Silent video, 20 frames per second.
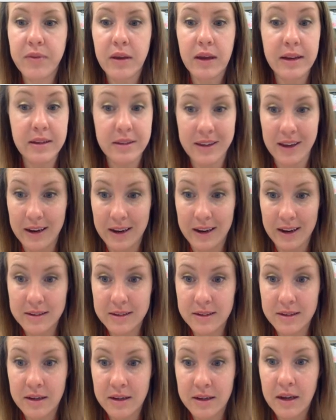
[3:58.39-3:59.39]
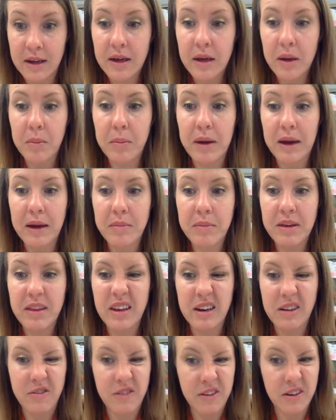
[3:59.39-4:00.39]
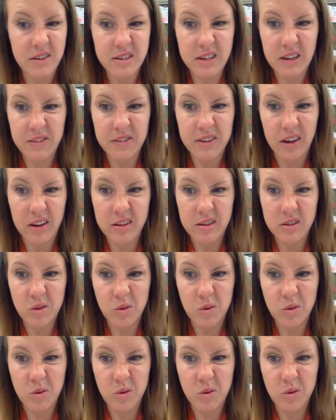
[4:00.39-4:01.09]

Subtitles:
his headaches, might be that he feels left out at